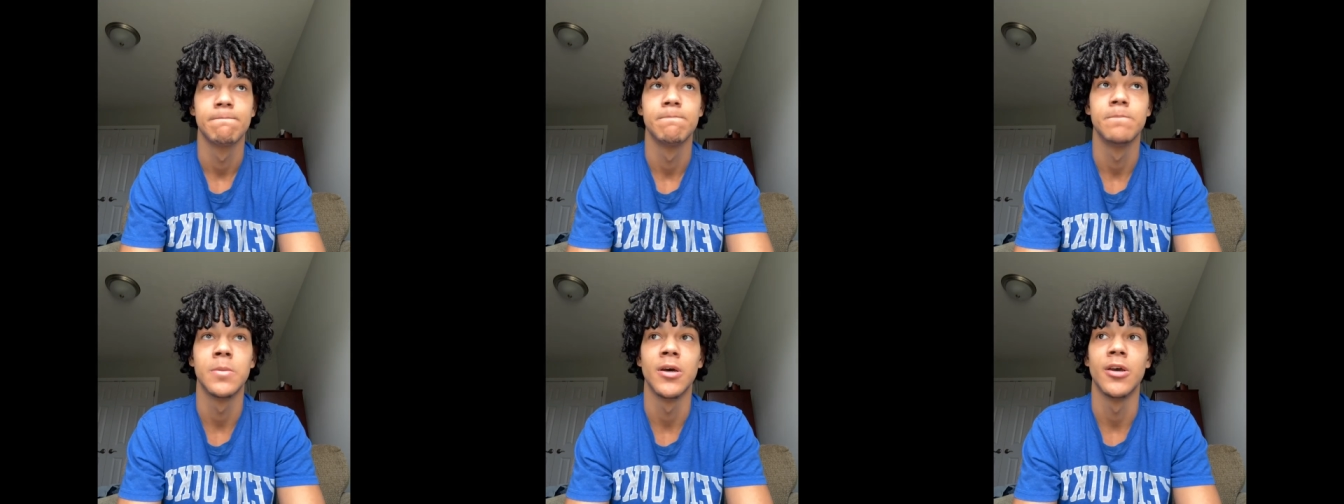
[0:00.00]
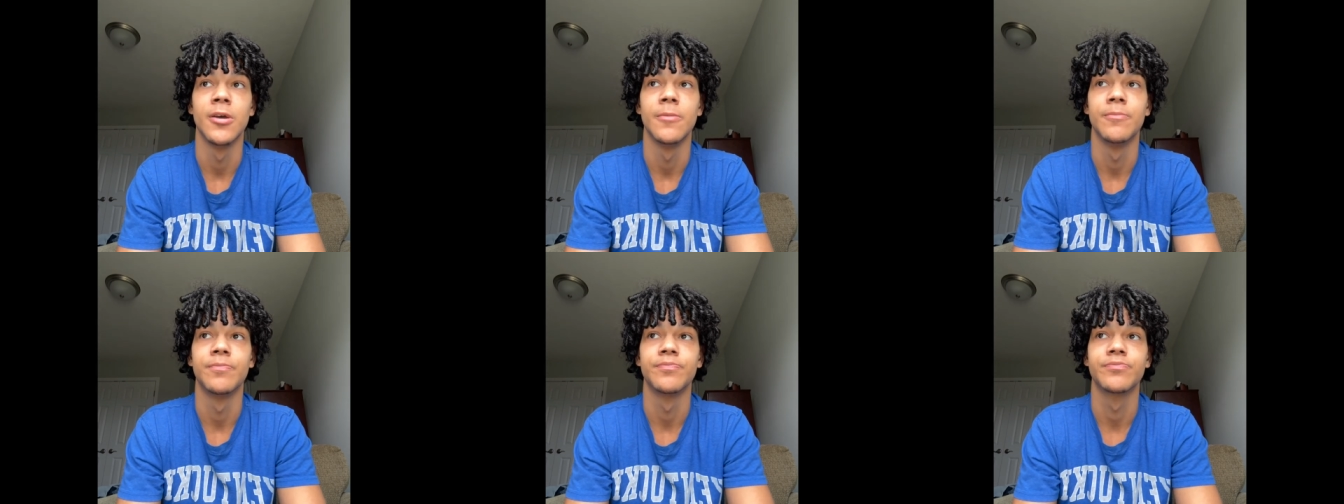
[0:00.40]

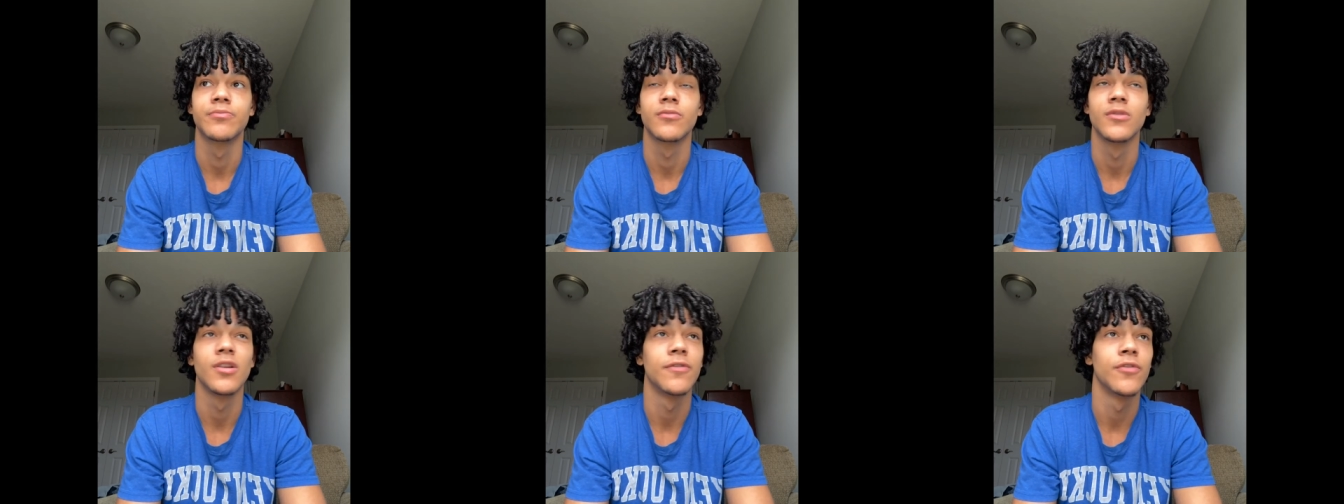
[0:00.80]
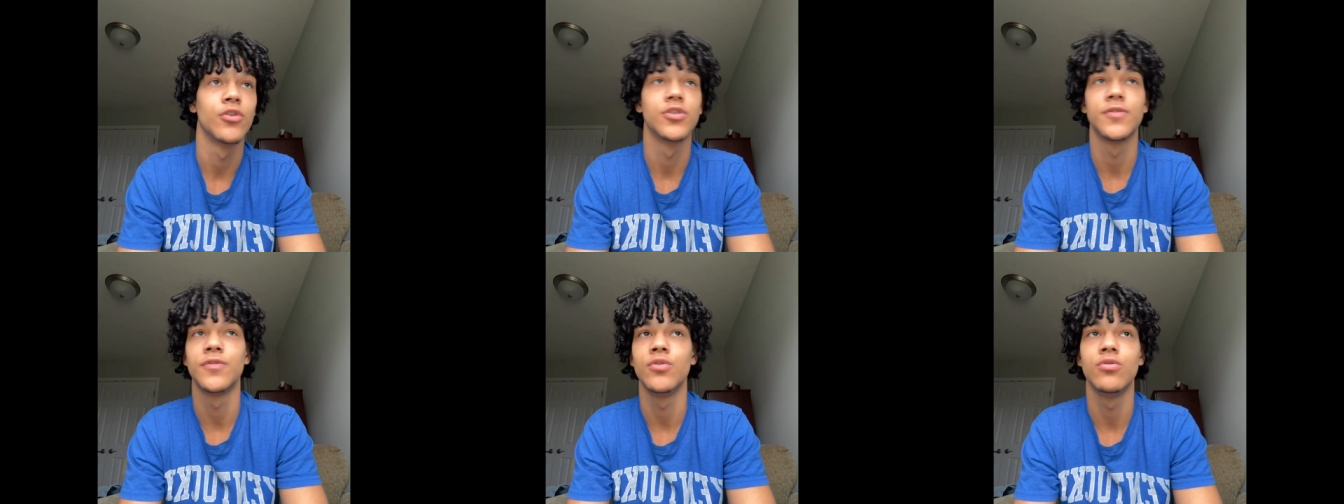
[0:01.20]
But the
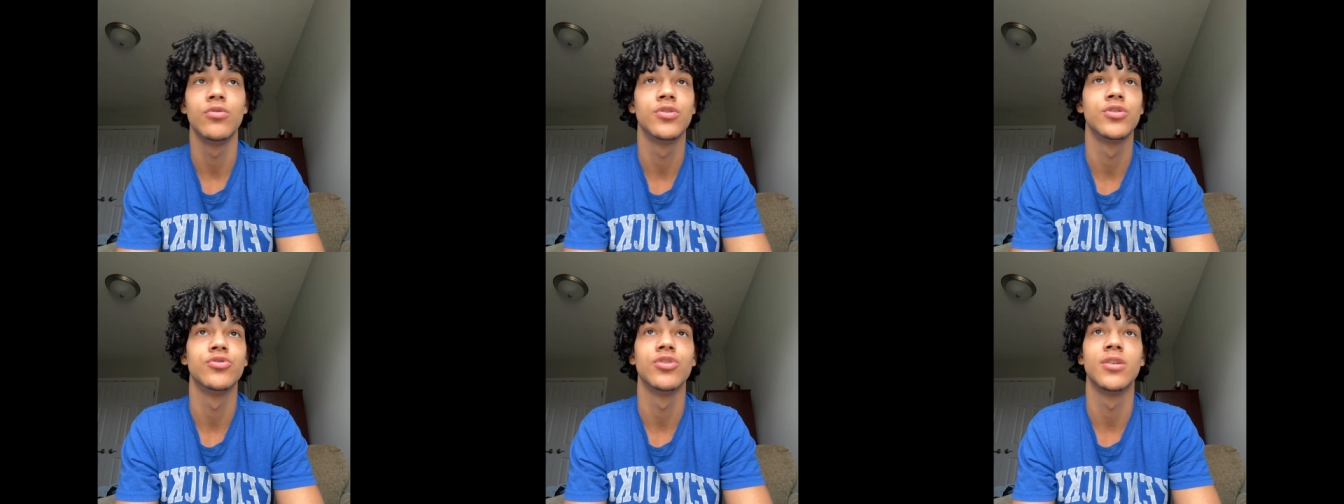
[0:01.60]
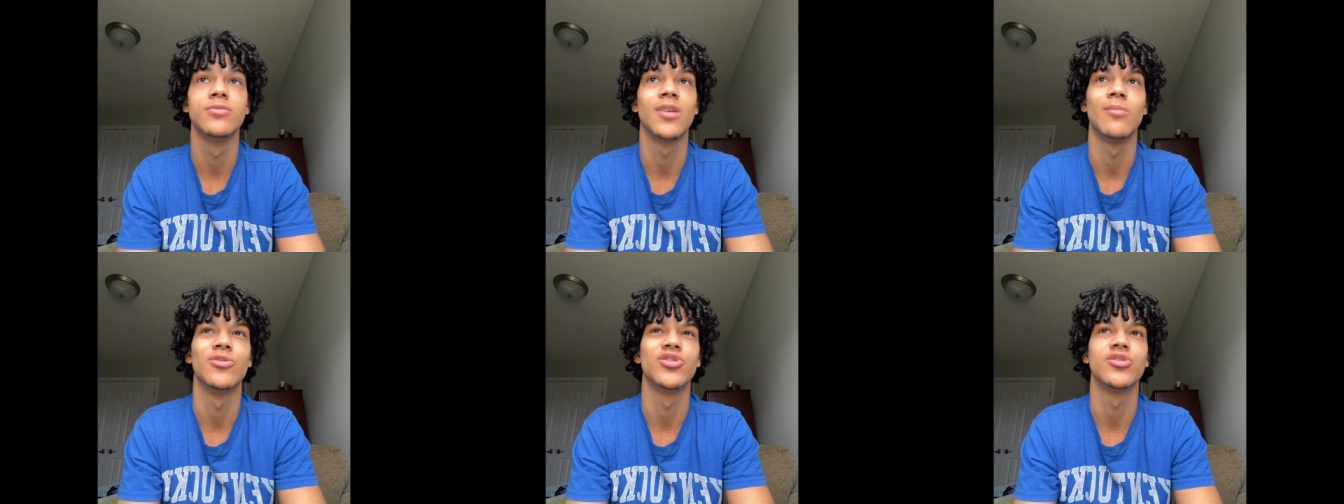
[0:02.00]
first few lucid dreams,
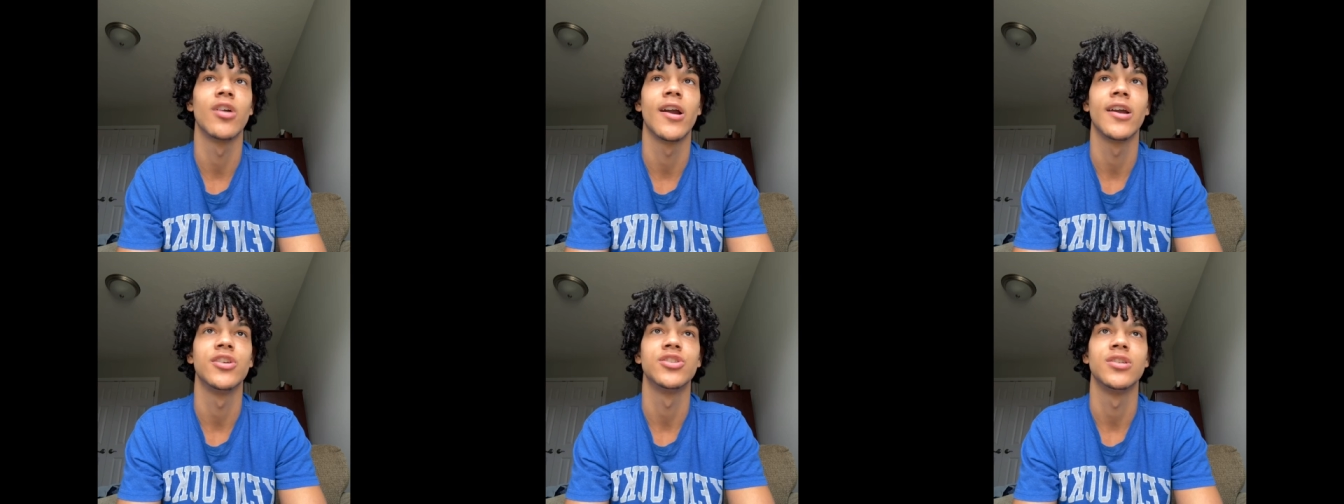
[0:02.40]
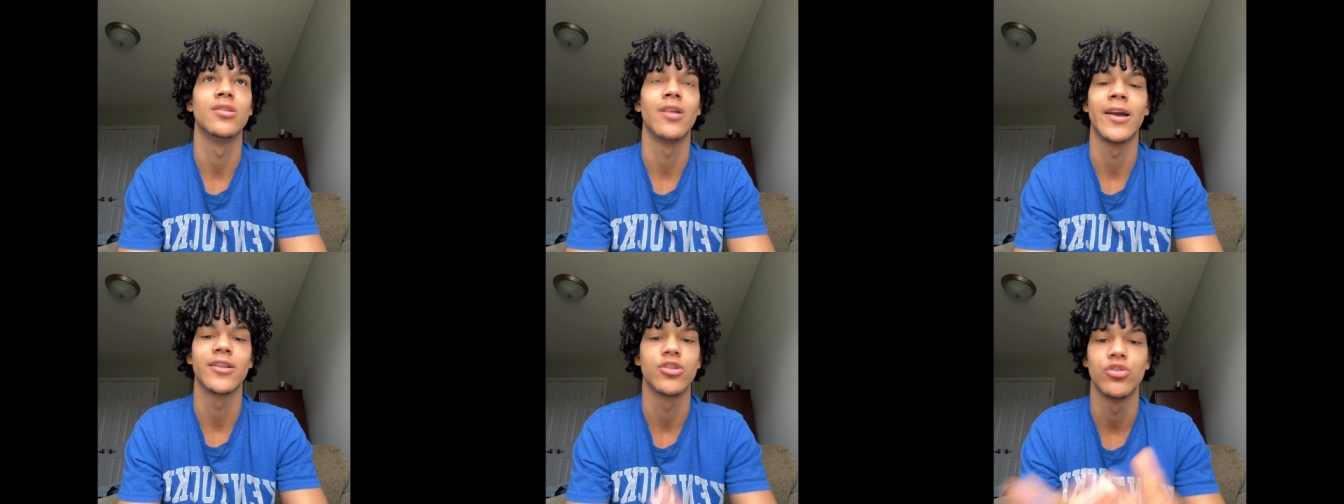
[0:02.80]
I'm just trying
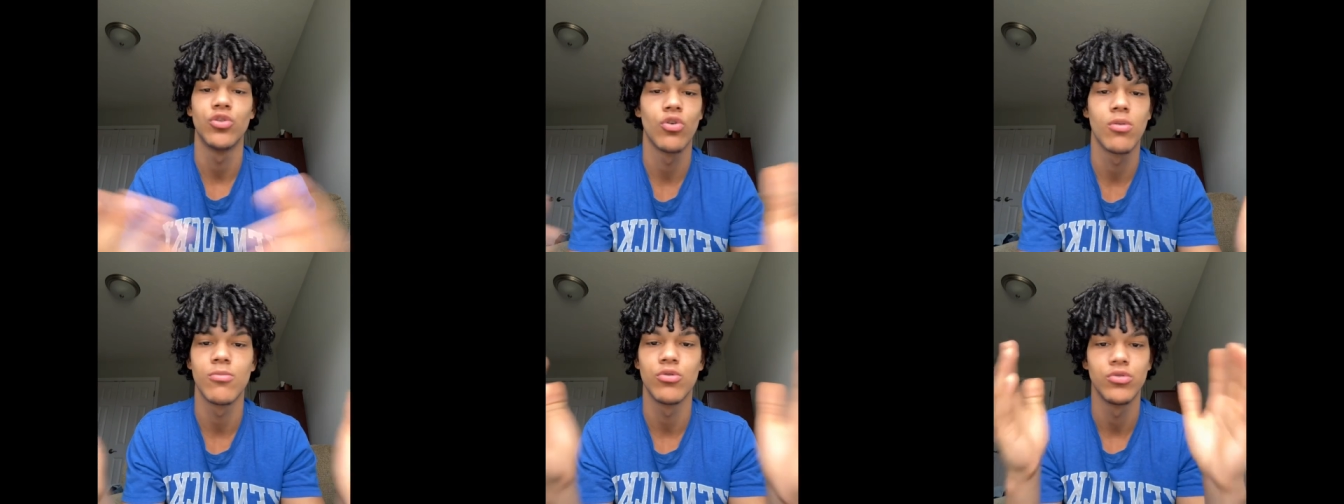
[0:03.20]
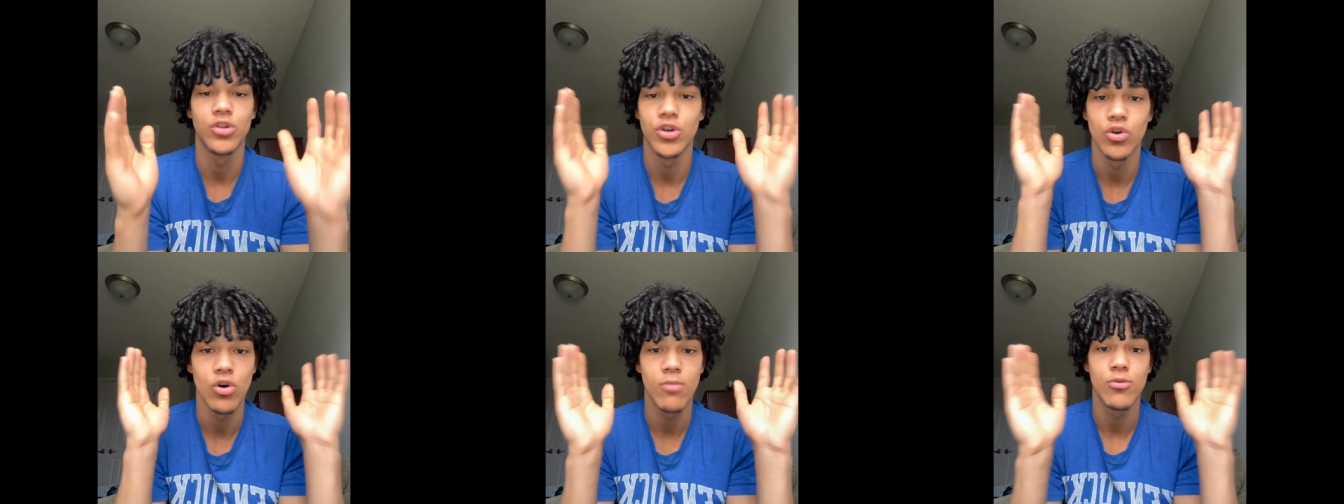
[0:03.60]
shit like the
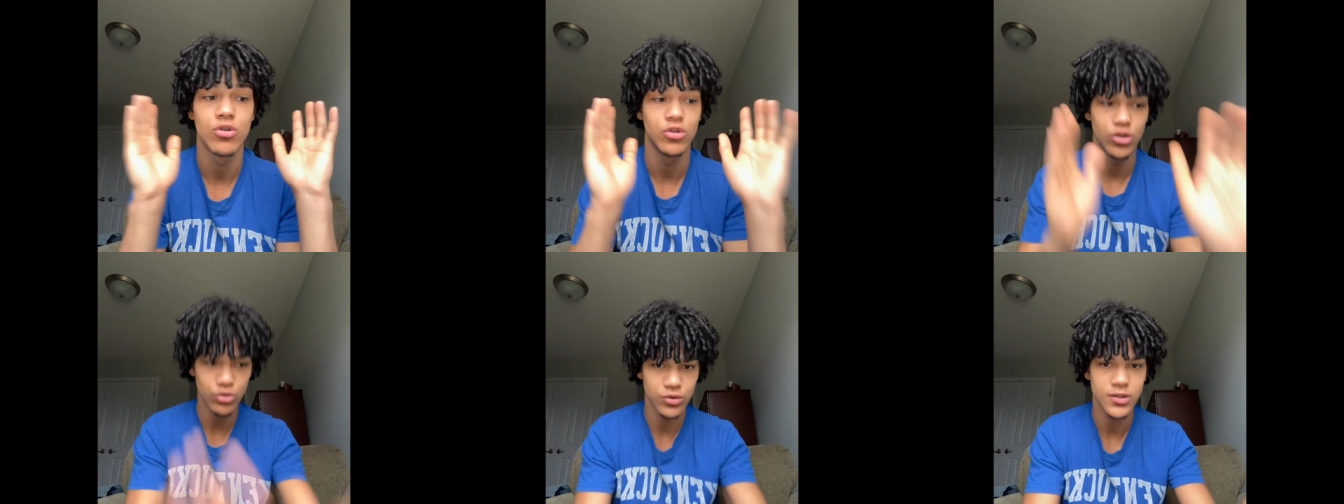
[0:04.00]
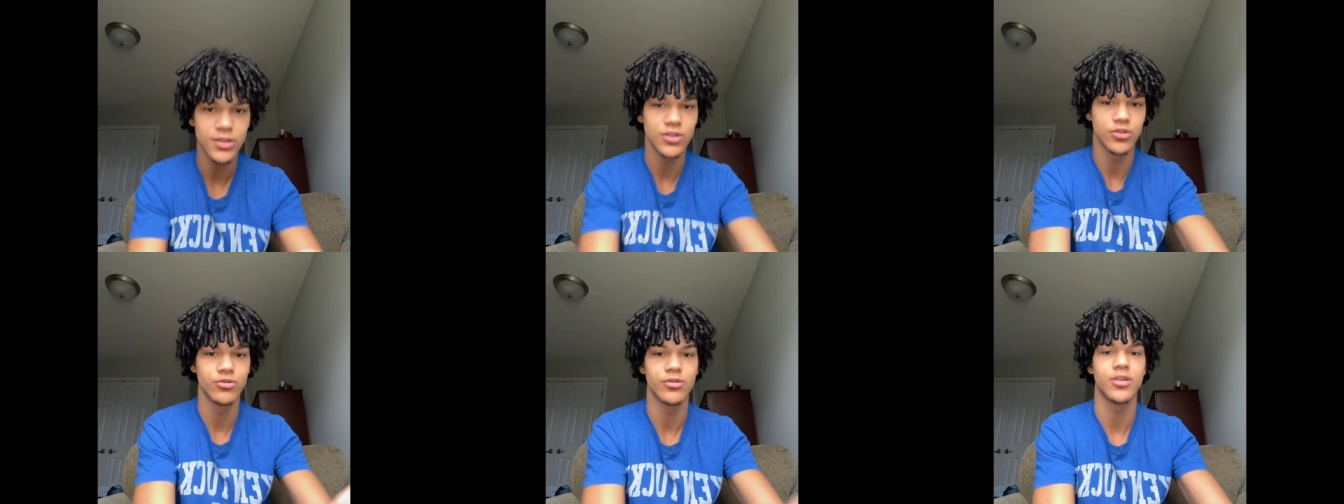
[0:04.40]
normal
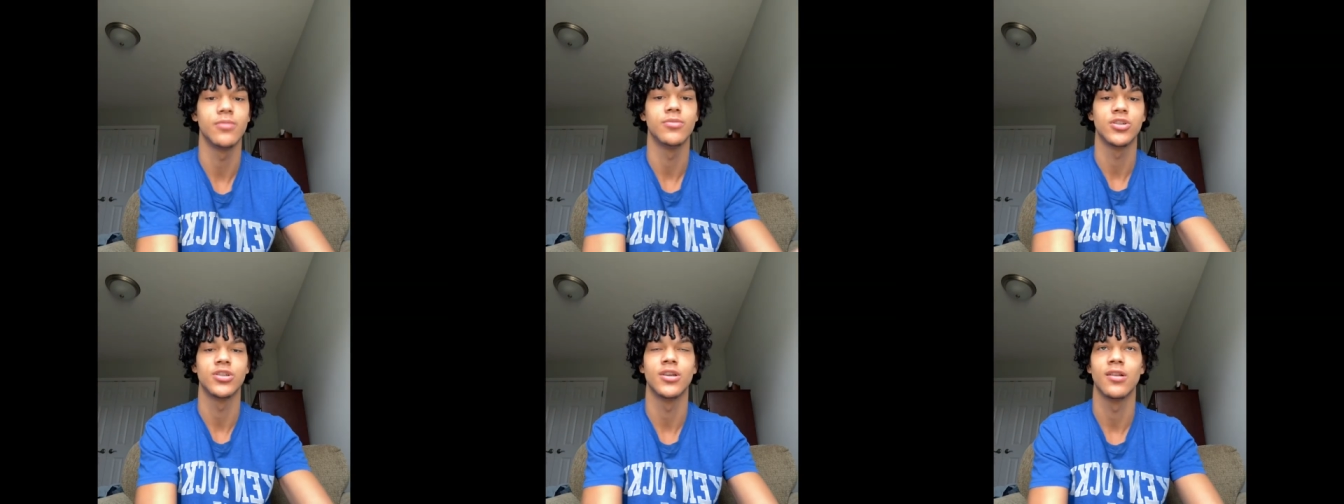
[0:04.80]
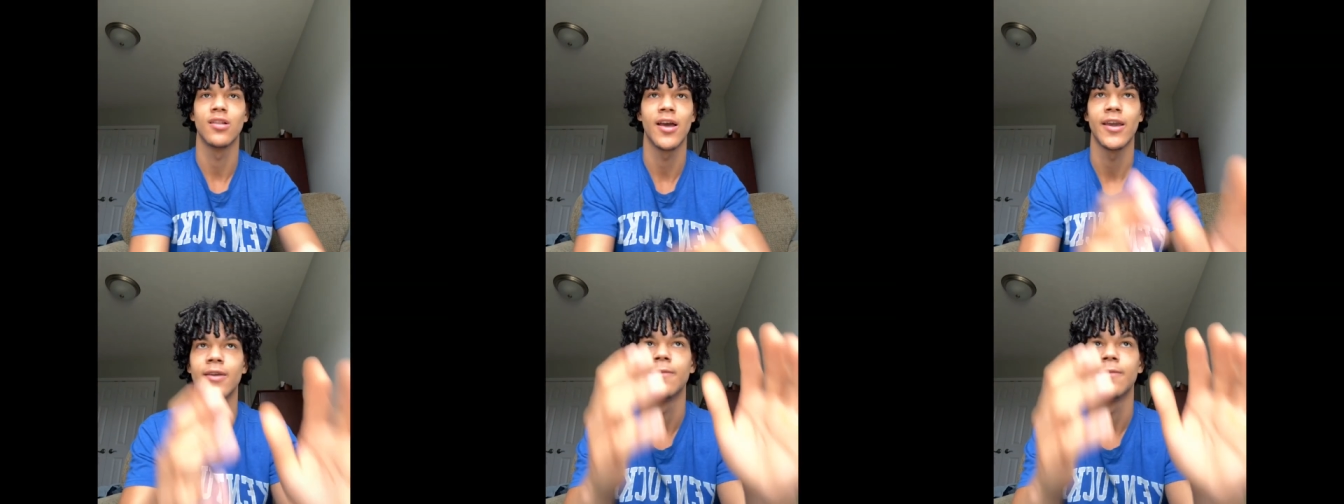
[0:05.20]
lucid dream shit, like